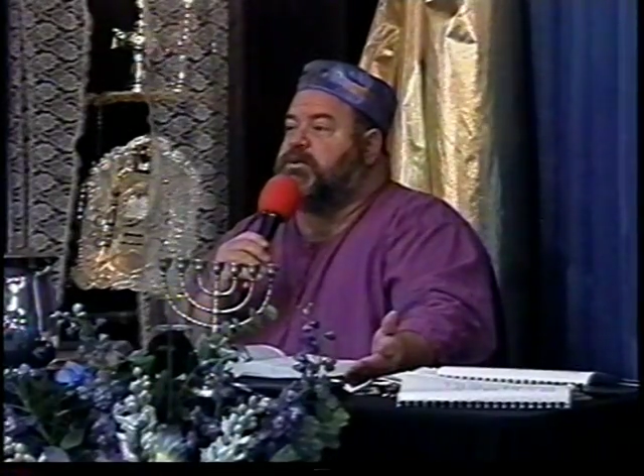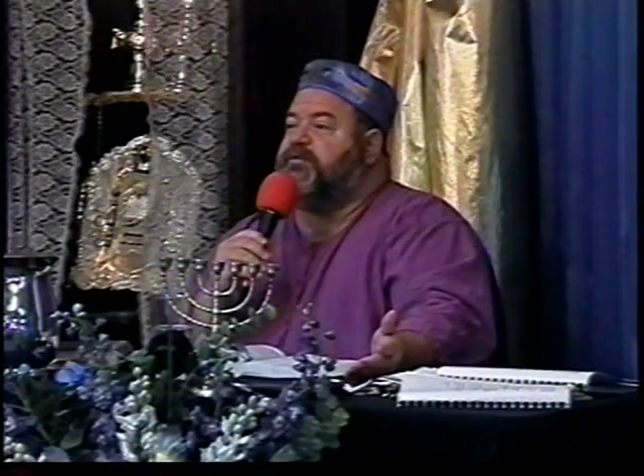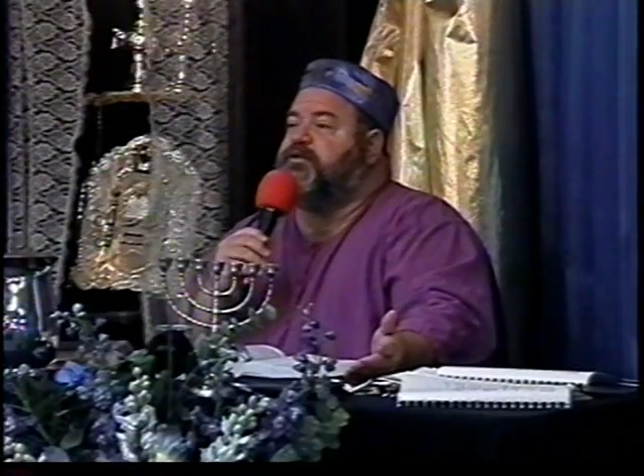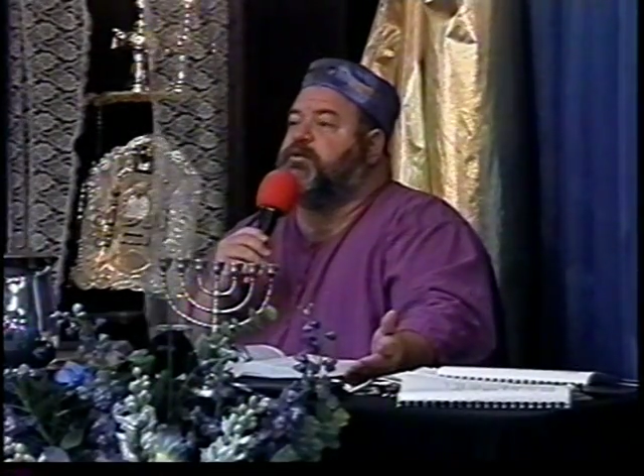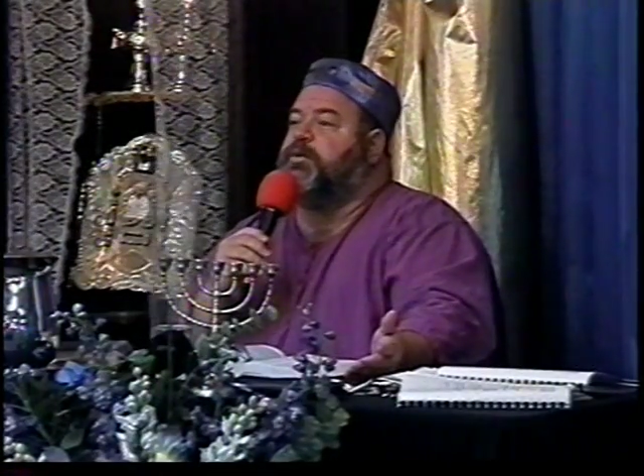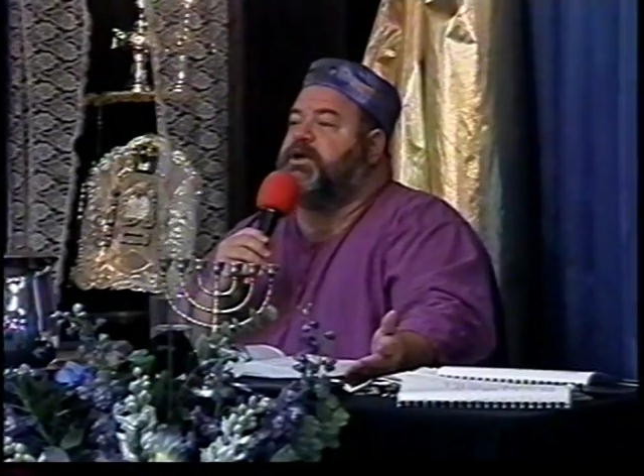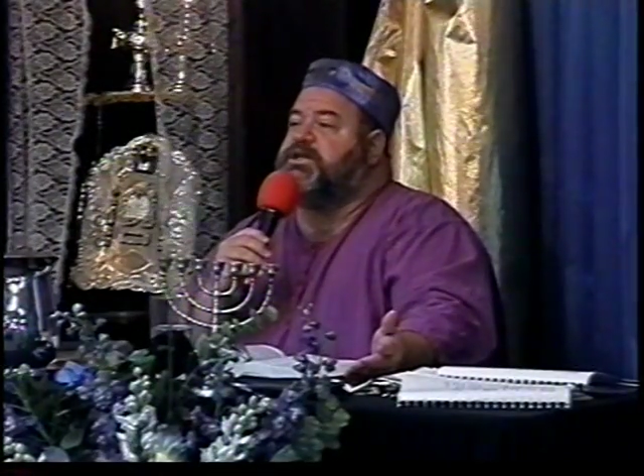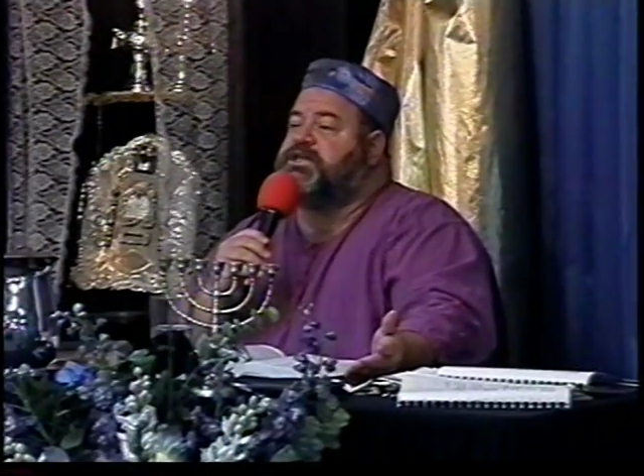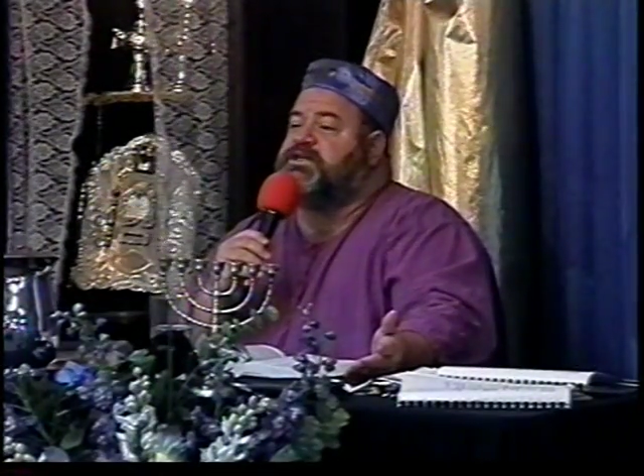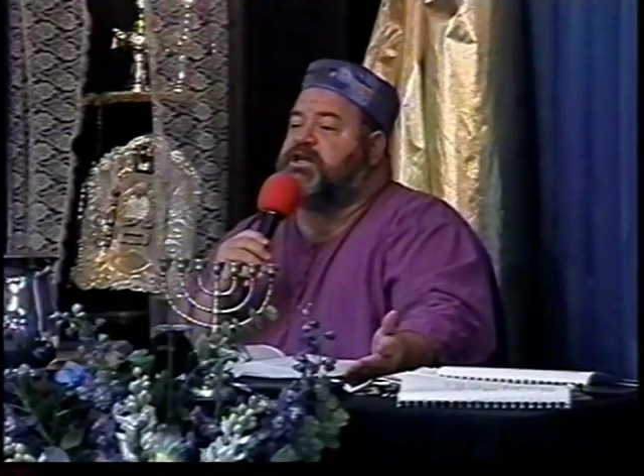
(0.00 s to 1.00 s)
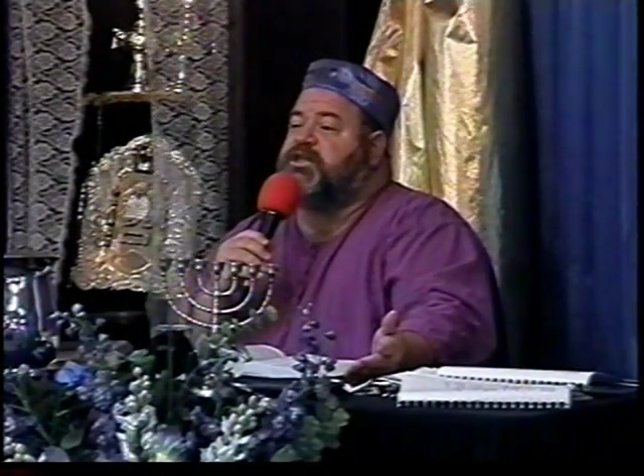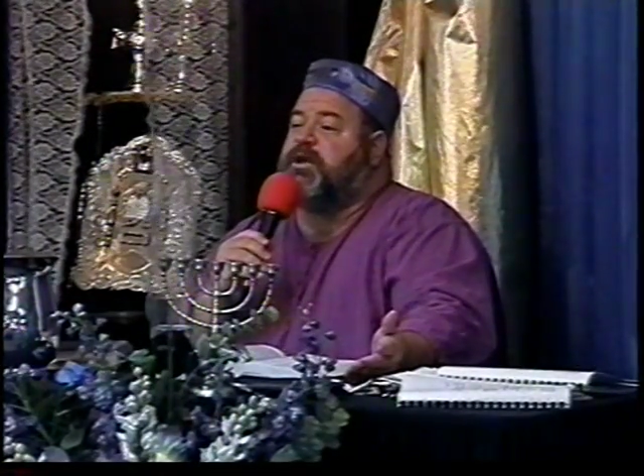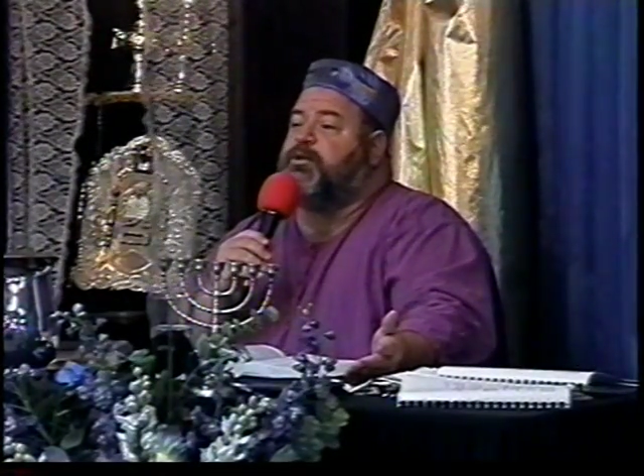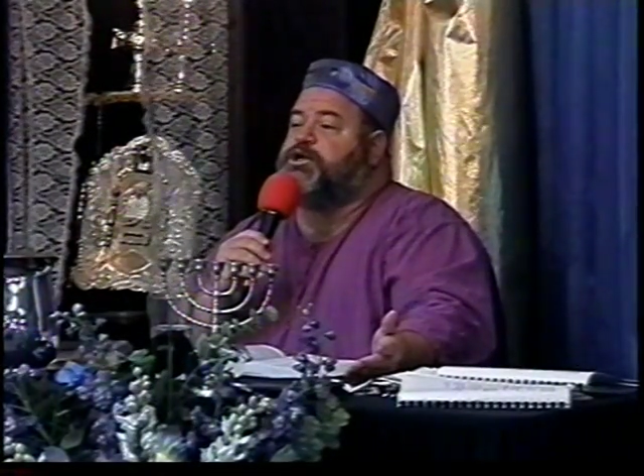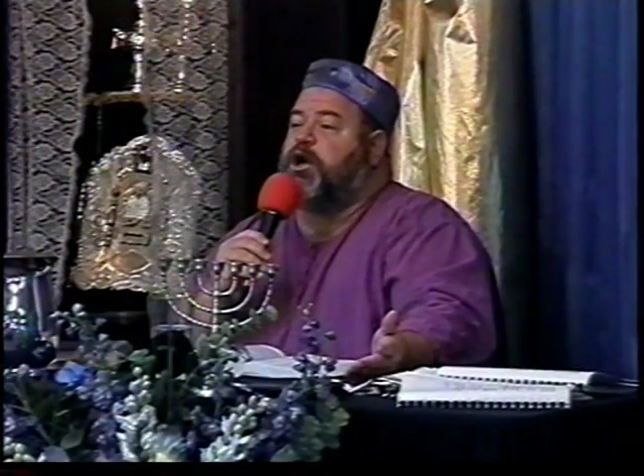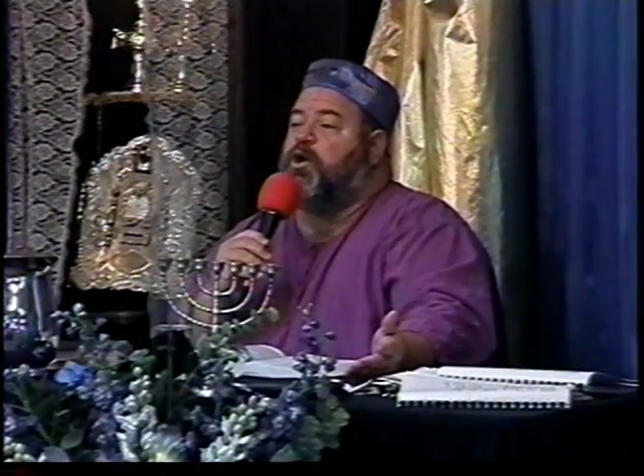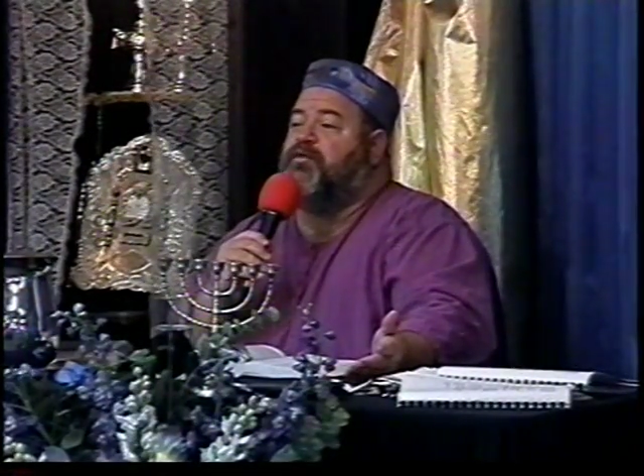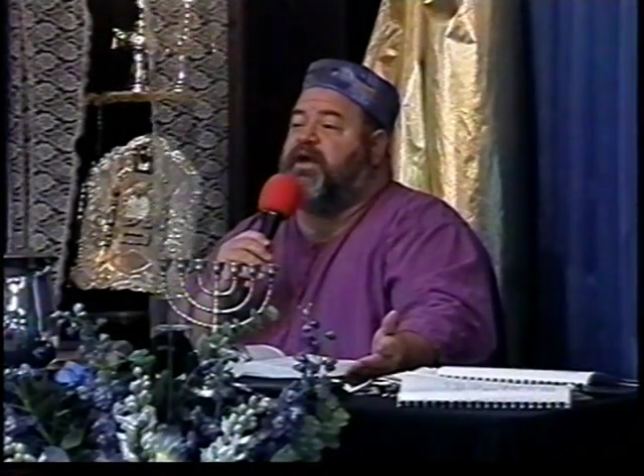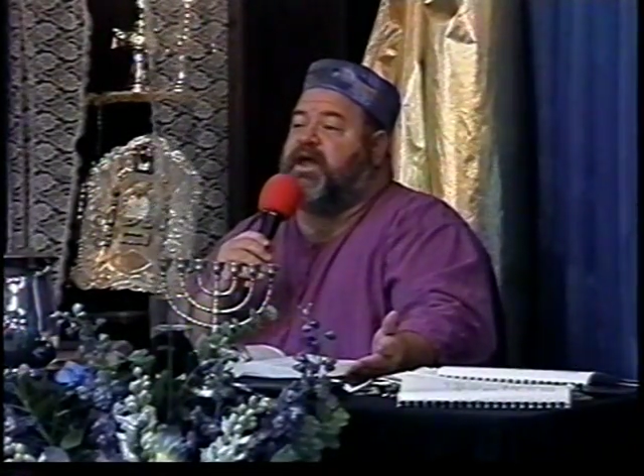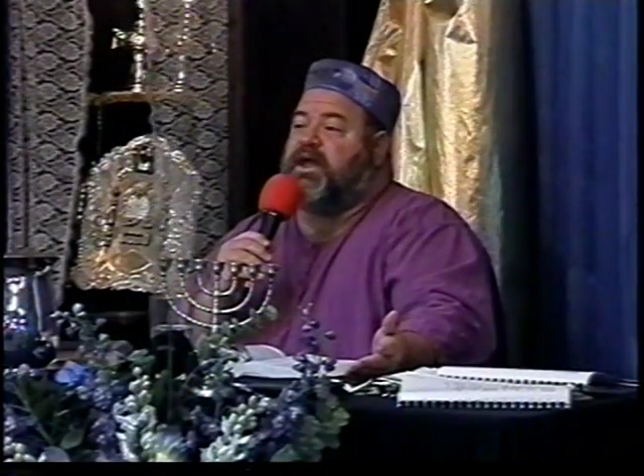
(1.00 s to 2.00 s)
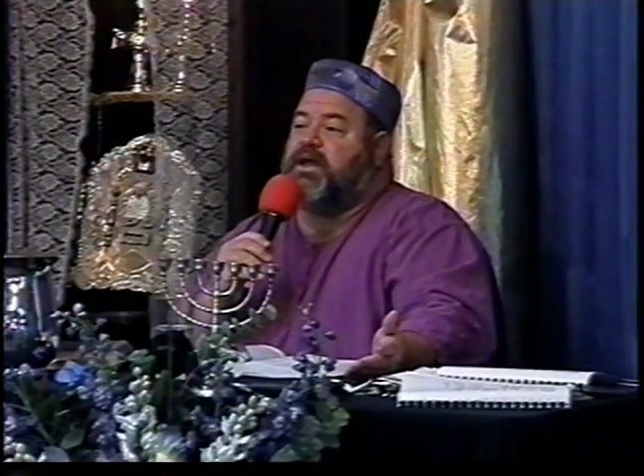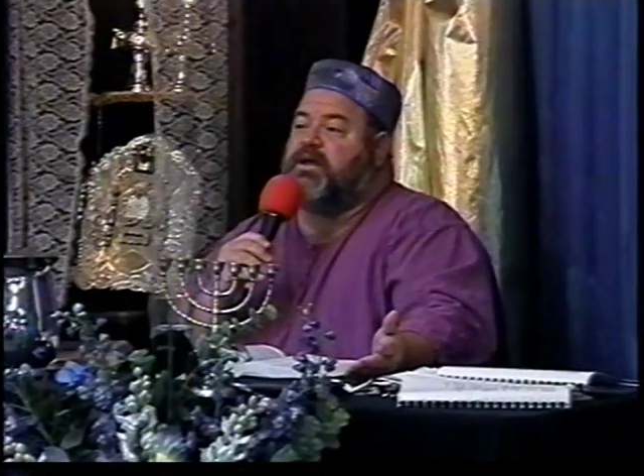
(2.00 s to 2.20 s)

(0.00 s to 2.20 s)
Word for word: Some of you were witnesses that, that were Jehovahing.